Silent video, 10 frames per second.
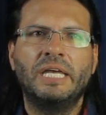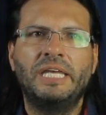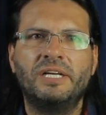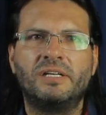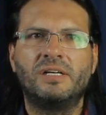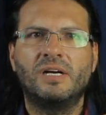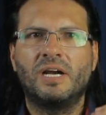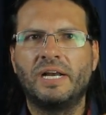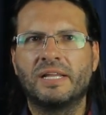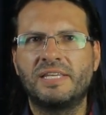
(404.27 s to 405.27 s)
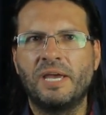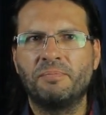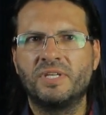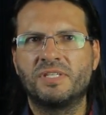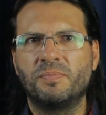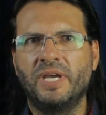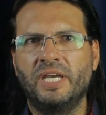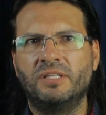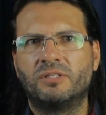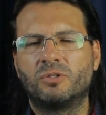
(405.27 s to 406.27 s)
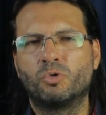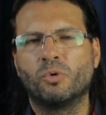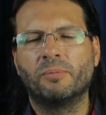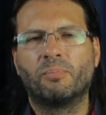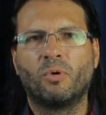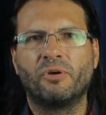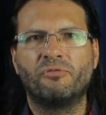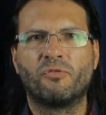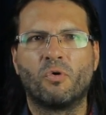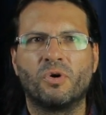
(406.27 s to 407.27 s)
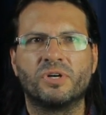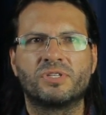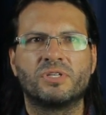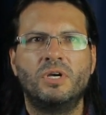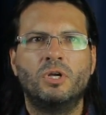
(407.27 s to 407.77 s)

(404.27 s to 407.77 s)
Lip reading: Here, an attempt is made to employ force